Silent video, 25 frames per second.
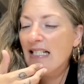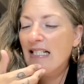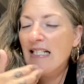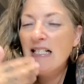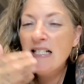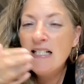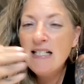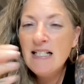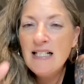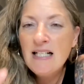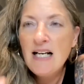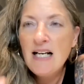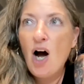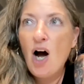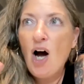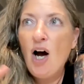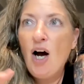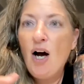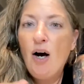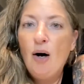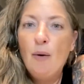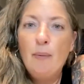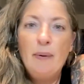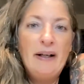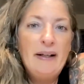And
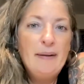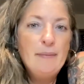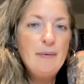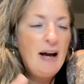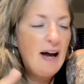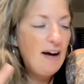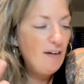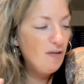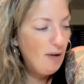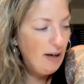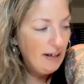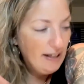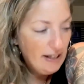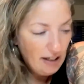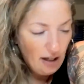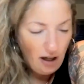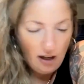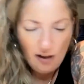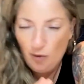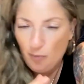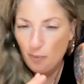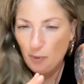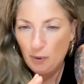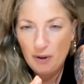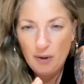when they have any
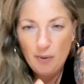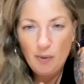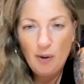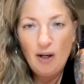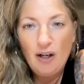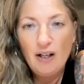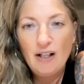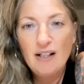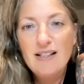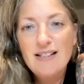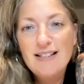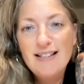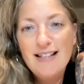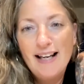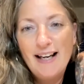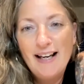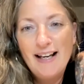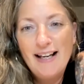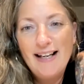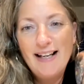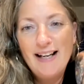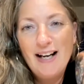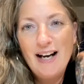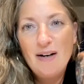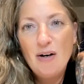kind of body work,
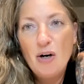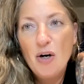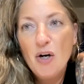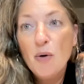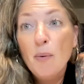they,